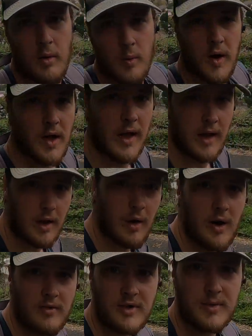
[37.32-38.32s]
Well,
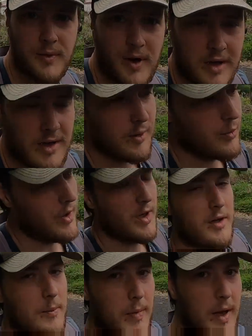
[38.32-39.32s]
hello everybody, welcome